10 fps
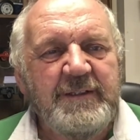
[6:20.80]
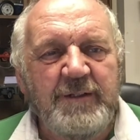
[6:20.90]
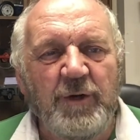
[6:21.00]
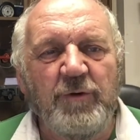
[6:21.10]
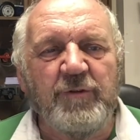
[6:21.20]

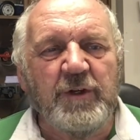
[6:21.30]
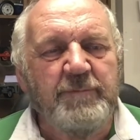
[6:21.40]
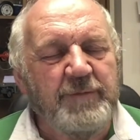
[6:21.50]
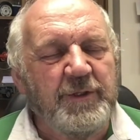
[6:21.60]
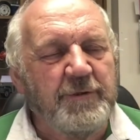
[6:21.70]
Hoover,
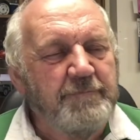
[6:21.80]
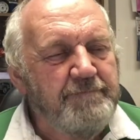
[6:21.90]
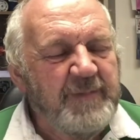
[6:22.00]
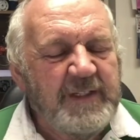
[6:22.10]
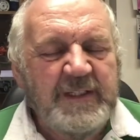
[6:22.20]
you
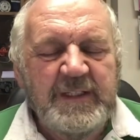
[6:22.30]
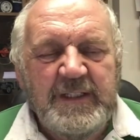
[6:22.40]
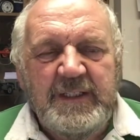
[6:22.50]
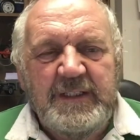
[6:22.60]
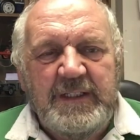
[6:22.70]

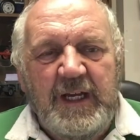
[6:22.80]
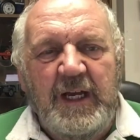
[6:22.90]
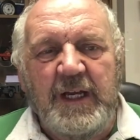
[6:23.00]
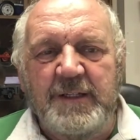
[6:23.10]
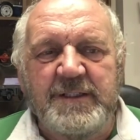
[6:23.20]

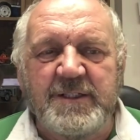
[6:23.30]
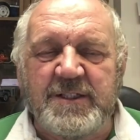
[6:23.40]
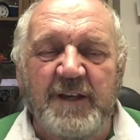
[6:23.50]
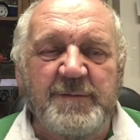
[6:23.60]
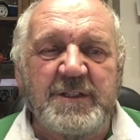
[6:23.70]
know. Didn't
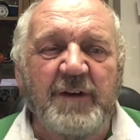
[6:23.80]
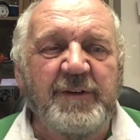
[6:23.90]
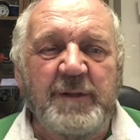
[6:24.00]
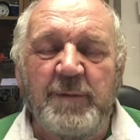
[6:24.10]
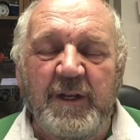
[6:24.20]
save myself
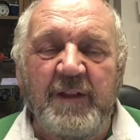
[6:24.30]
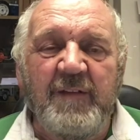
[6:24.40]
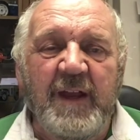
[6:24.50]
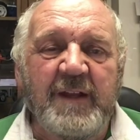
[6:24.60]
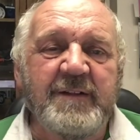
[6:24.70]
any money in
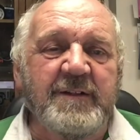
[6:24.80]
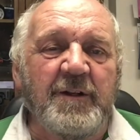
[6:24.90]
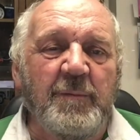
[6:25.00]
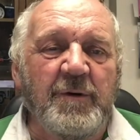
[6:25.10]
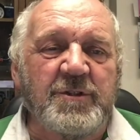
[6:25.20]
the end, and
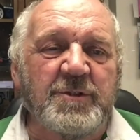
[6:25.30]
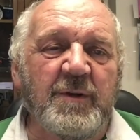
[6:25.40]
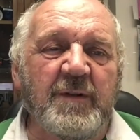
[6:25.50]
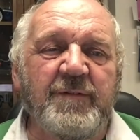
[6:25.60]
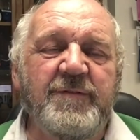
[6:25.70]
I might just
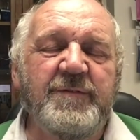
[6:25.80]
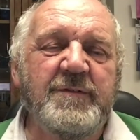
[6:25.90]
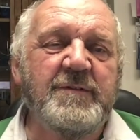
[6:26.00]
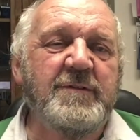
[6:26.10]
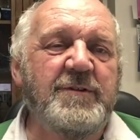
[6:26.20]
want to have
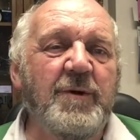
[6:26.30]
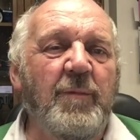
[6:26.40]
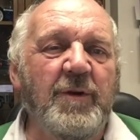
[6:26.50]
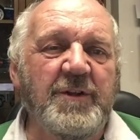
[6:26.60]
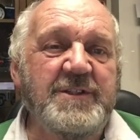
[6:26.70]
done
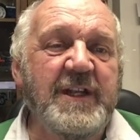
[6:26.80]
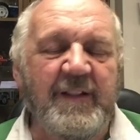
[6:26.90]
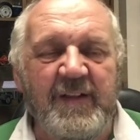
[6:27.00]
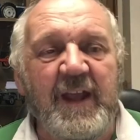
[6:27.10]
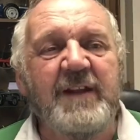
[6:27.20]
what I did in
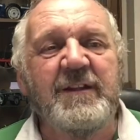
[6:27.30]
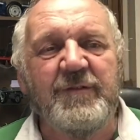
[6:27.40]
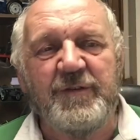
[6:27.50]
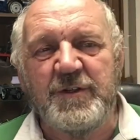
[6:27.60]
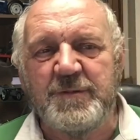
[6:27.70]
the end in the
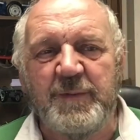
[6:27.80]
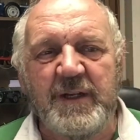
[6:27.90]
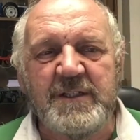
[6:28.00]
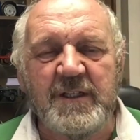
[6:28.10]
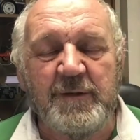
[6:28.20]
first
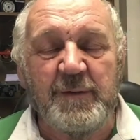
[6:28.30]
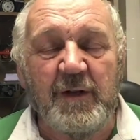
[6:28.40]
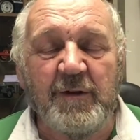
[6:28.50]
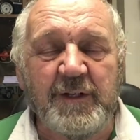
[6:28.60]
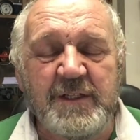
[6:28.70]
place, and it'd been a
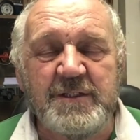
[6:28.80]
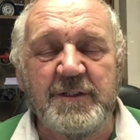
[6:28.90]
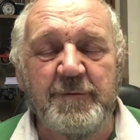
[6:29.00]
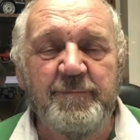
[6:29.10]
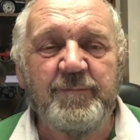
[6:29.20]
lot easier.